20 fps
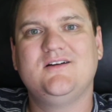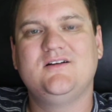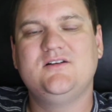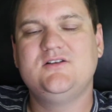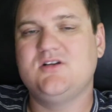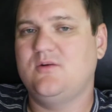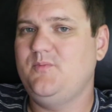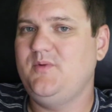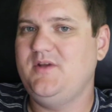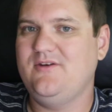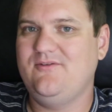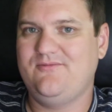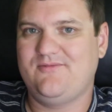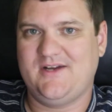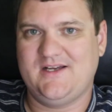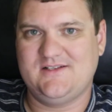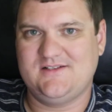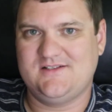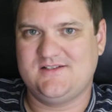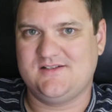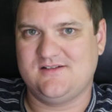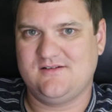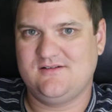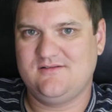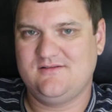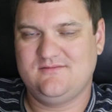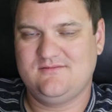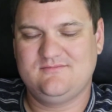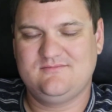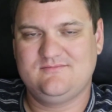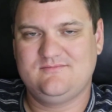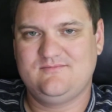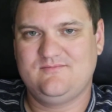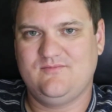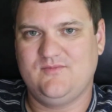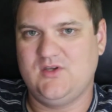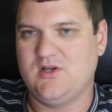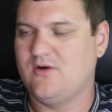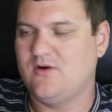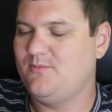don't be afraid, sir.
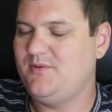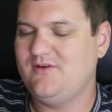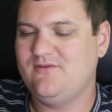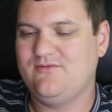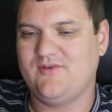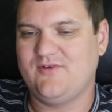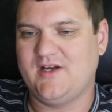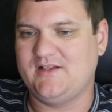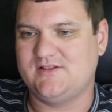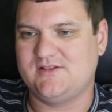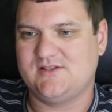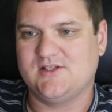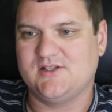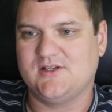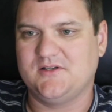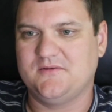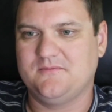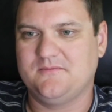Don't be afraid, sir.